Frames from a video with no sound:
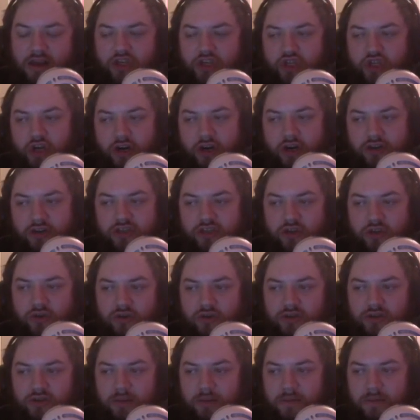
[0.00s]
Jar of
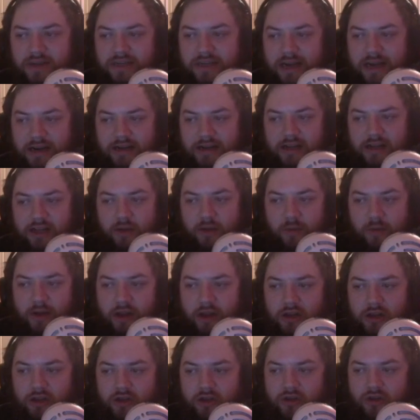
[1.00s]
Souls. I mean, technically we
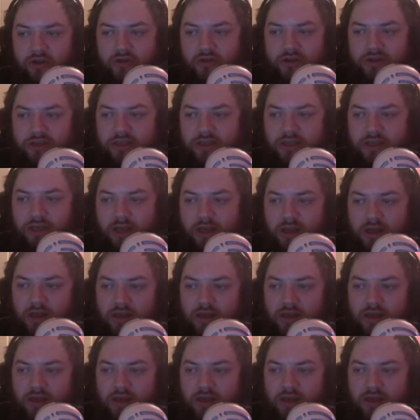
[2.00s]
could use.